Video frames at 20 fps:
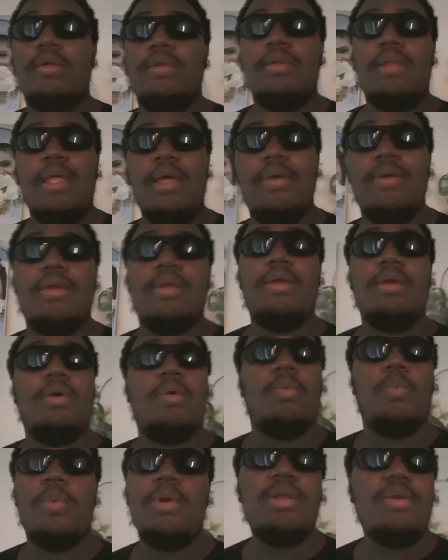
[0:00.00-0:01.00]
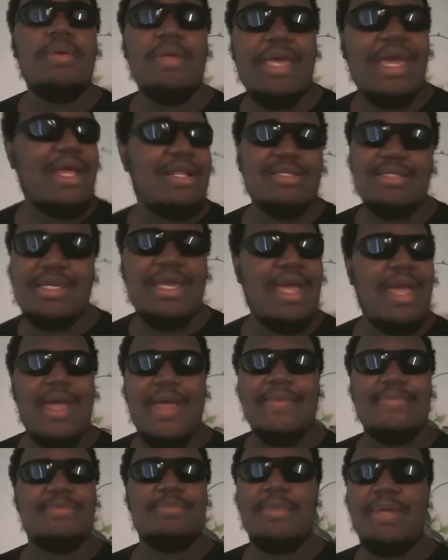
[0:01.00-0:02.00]
Larry, we don't catch
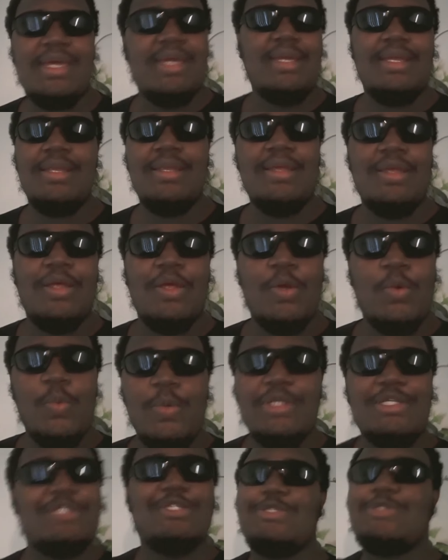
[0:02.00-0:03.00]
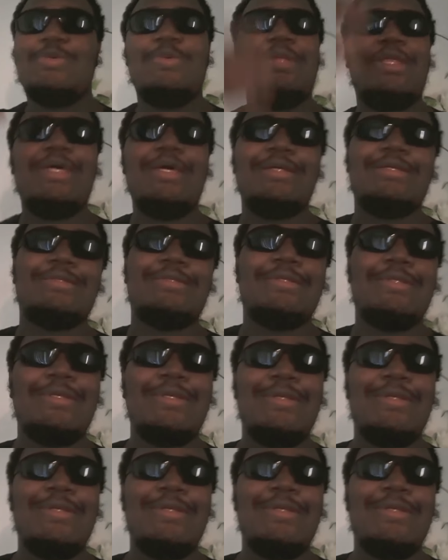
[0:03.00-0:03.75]
cabs, man. We just do this.